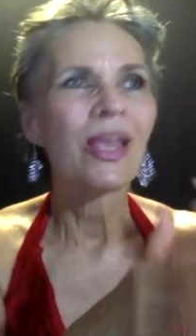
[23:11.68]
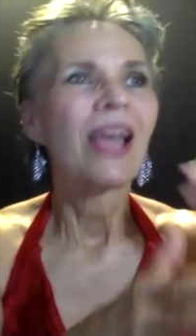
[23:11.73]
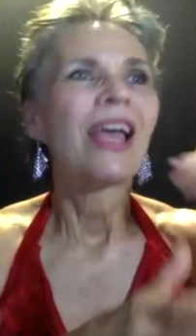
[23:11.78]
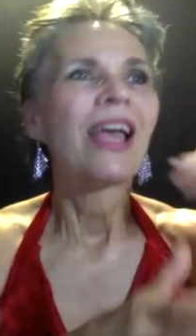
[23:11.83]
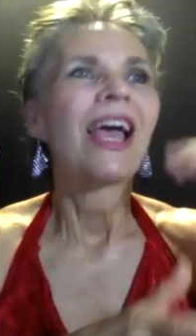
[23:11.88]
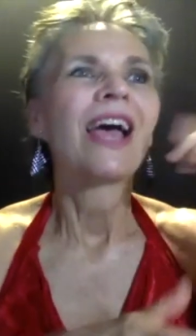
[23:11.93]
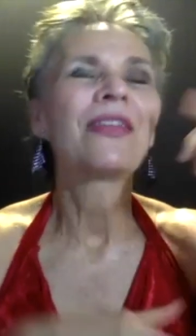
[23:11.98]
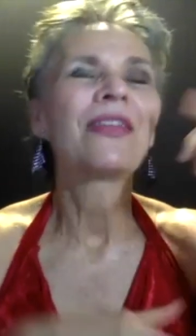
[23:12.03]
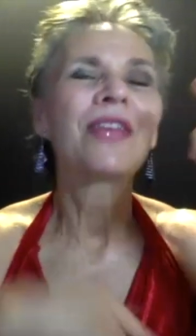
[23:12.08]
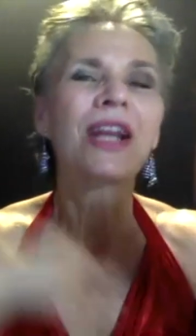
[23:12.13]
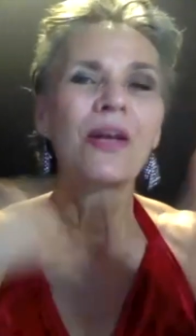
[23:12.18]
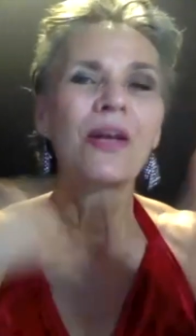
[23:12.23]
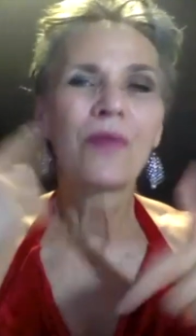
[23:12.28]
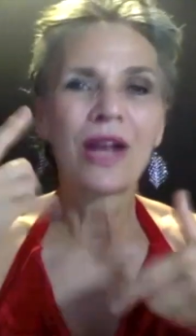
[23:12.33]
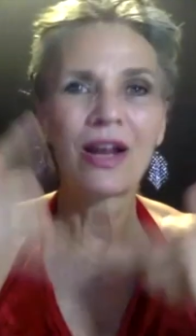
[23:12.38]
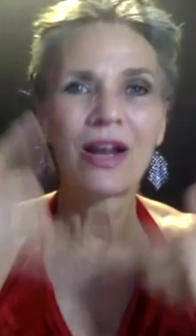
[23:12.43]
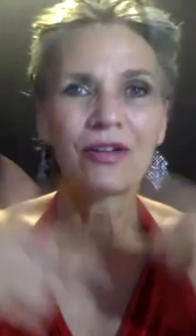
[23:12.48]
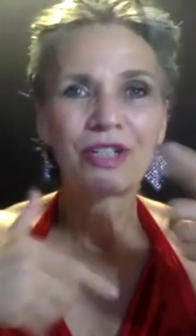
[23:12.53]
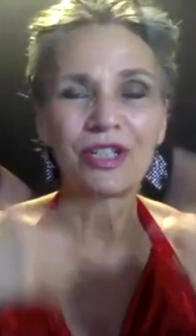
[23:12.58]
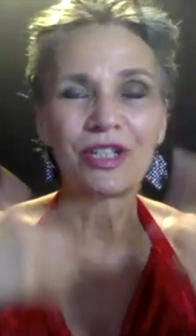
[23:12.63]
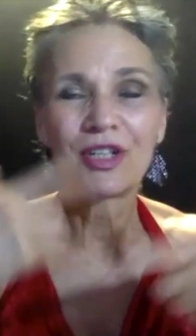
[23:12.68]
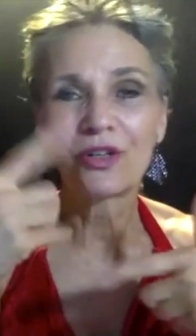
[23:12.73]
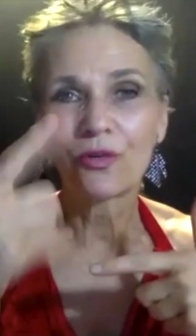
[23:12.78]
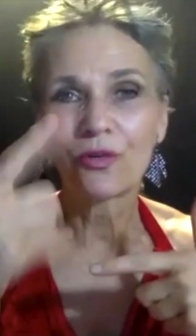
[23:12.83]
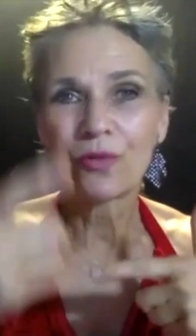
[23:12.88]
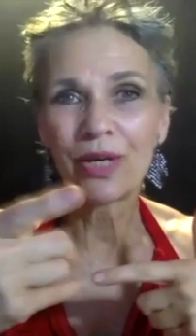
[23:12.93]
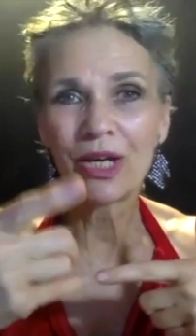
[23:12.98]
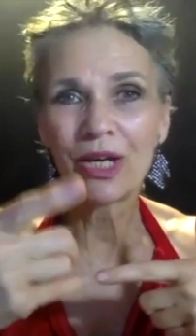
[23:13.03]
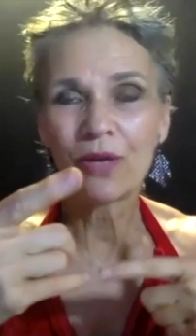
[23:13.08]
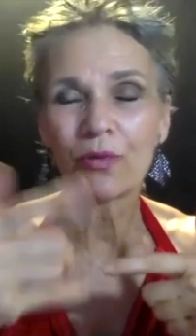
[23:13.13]
And then I went out and did a
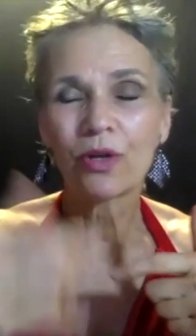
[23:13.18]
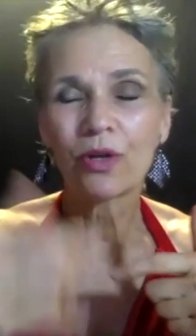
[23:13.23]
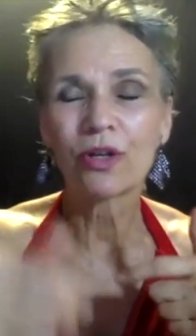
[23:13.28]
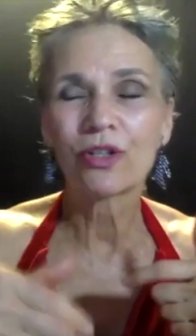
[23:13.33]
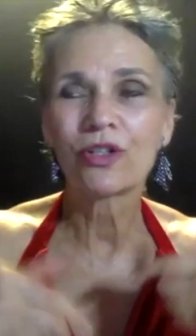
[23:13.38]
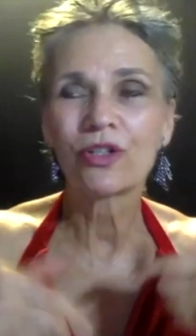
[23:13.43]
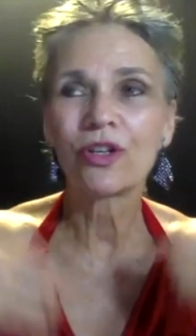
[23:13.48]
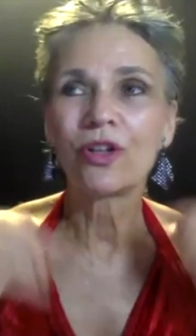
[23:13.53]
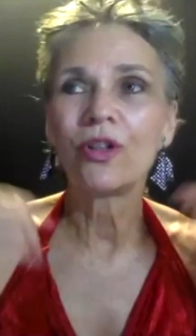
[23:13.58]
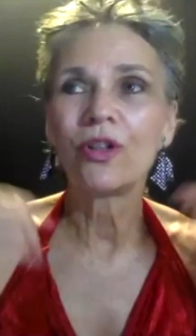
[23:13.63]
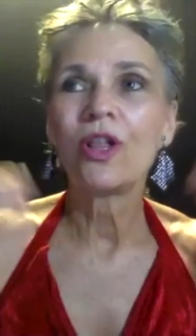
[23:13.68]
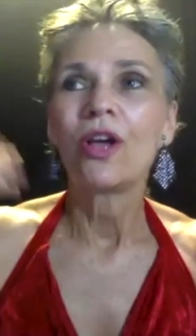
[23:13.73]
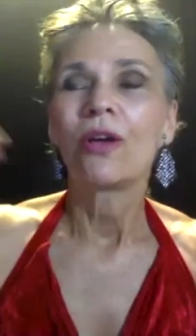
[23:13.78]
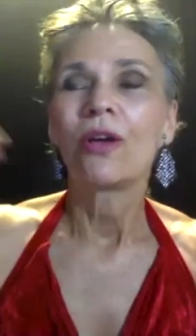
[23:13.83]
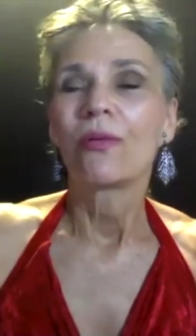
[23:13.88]
reading rehearsal,